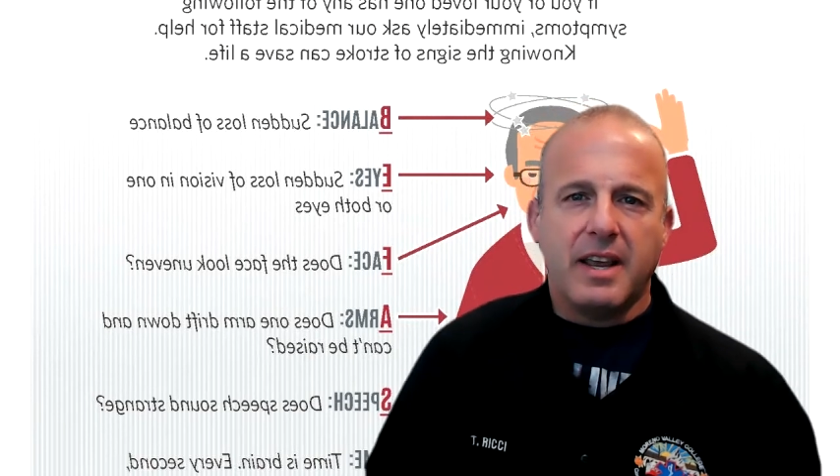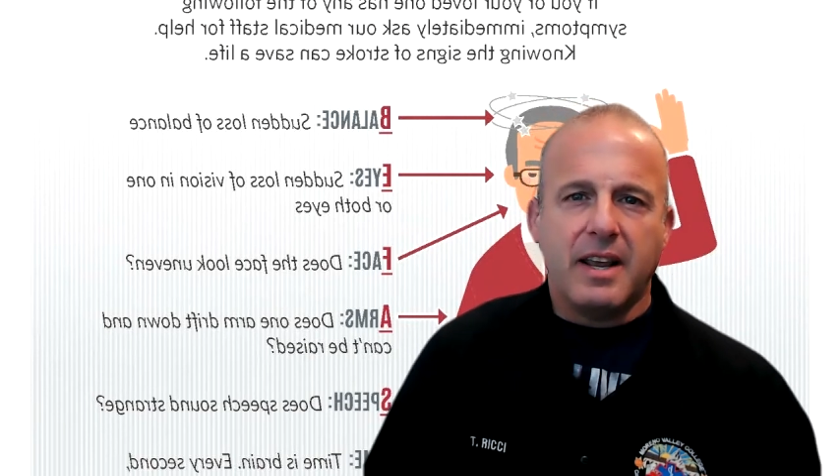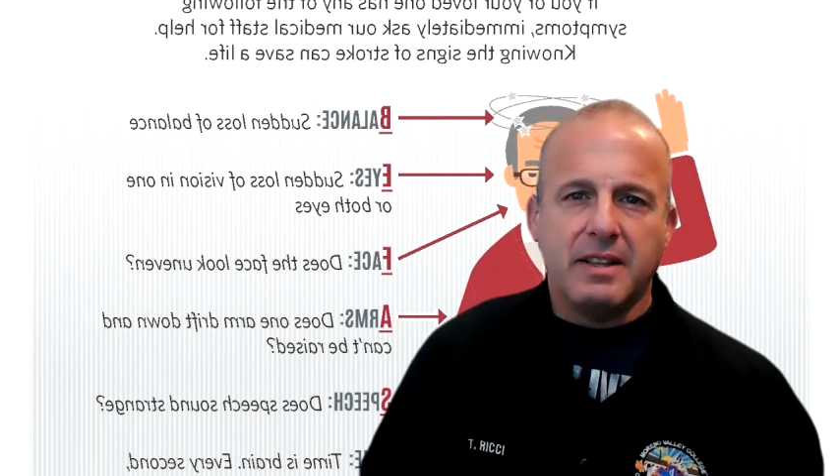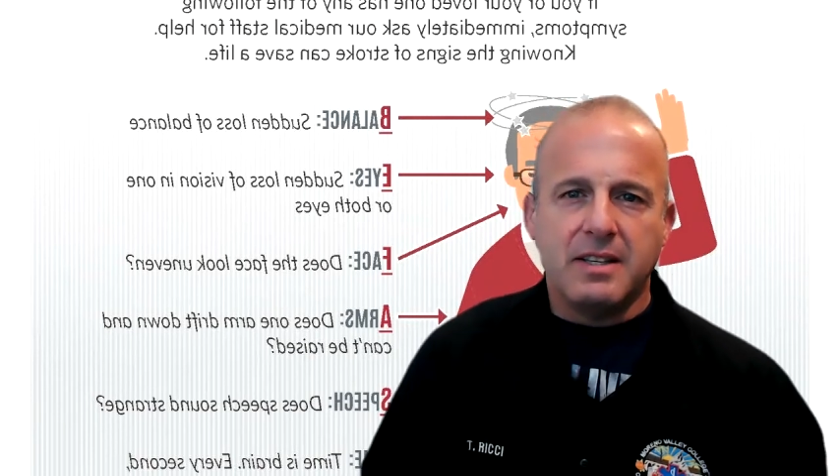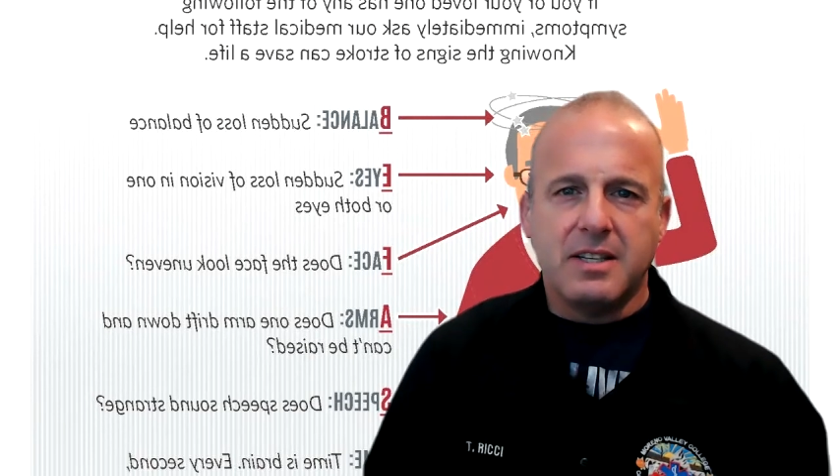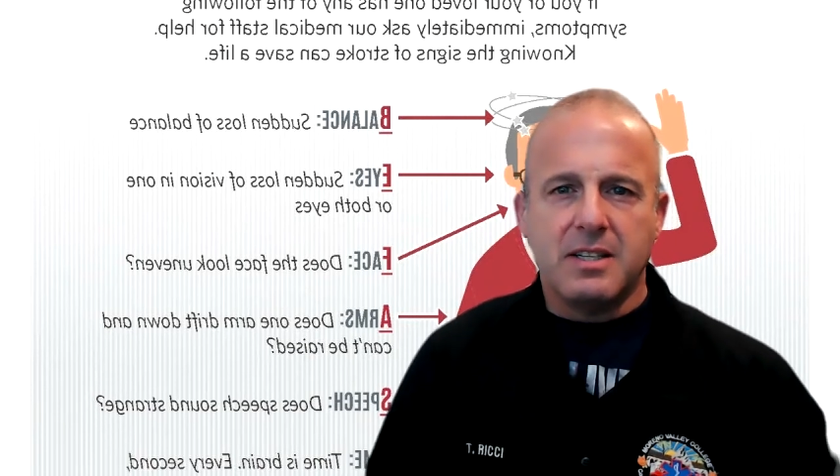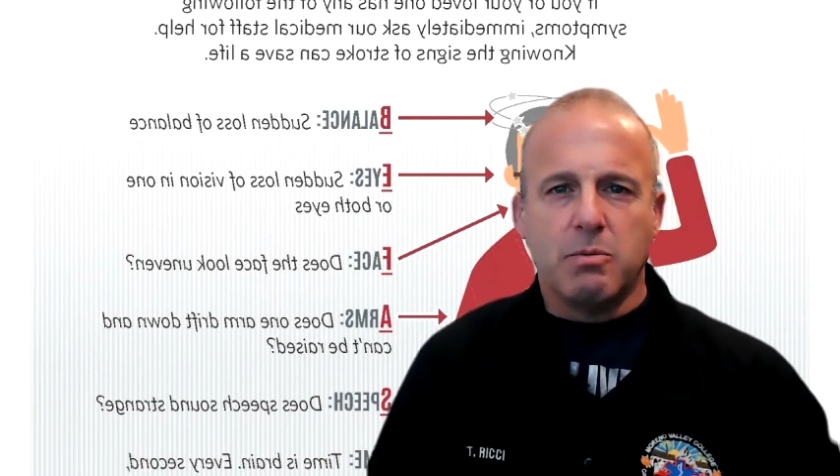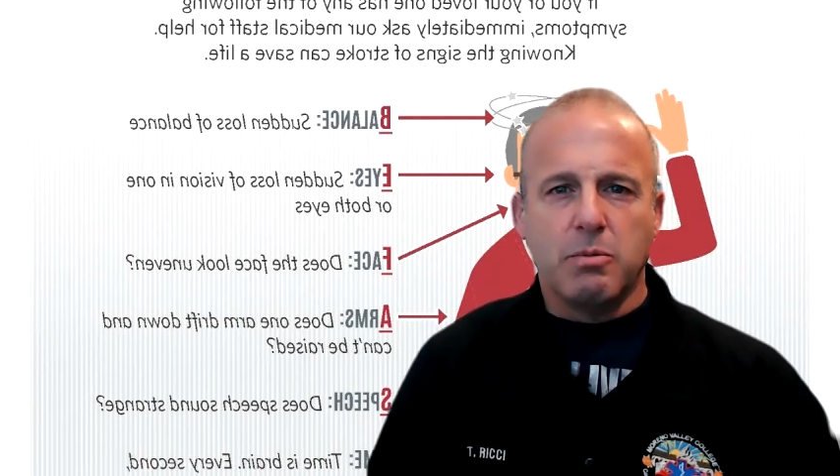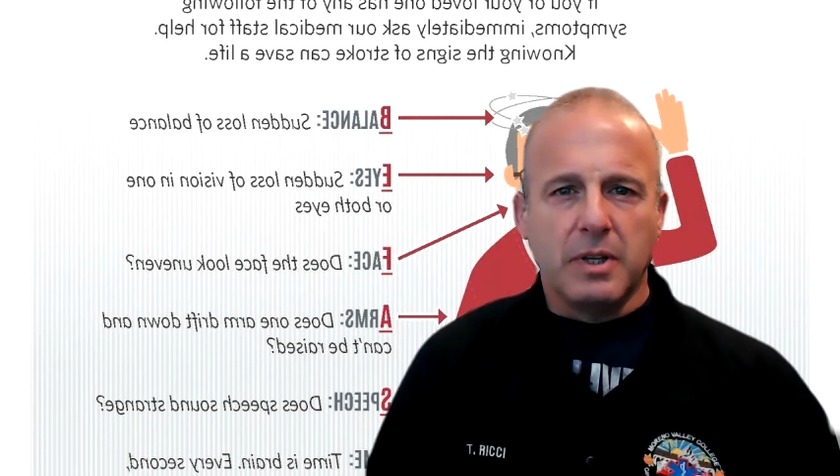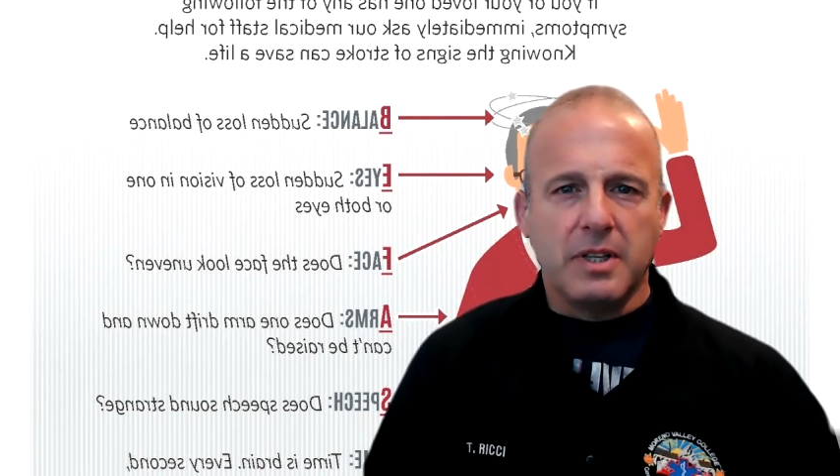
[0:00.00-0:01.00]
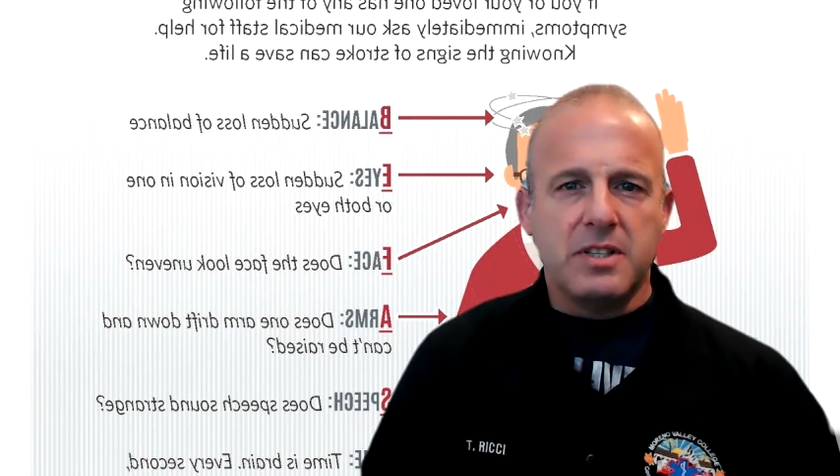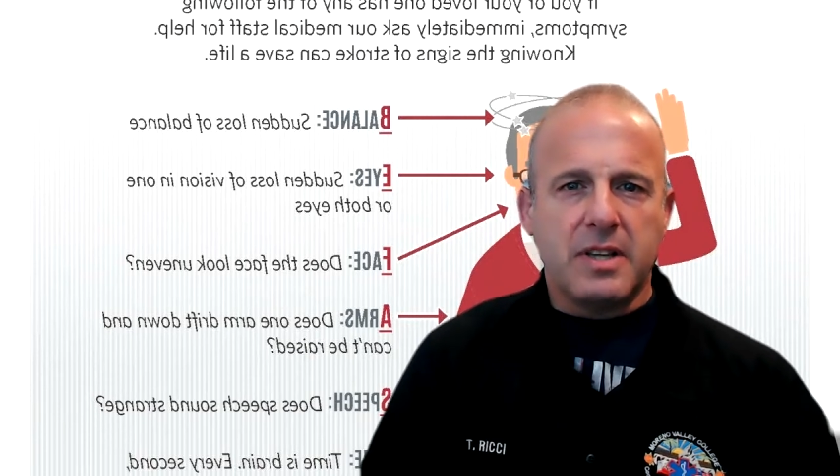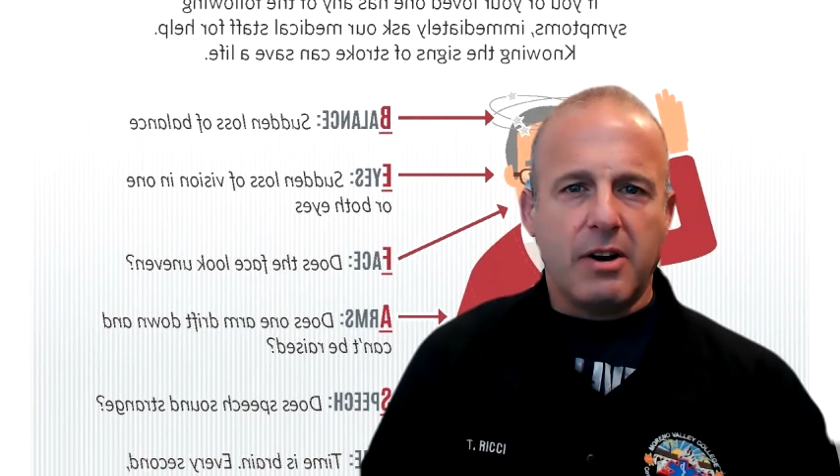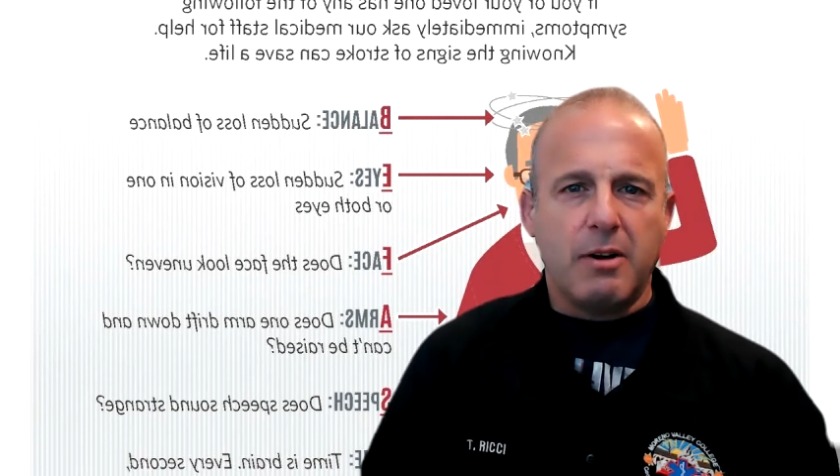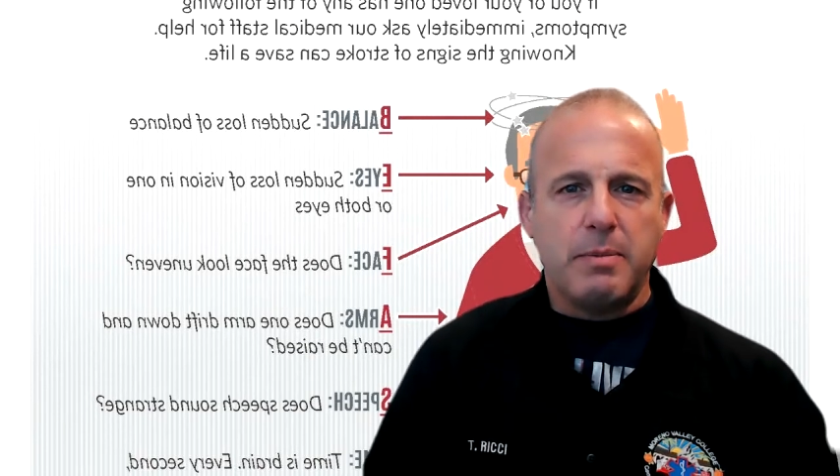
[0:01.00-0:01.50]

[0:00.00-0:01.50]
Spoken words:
And this is a really scary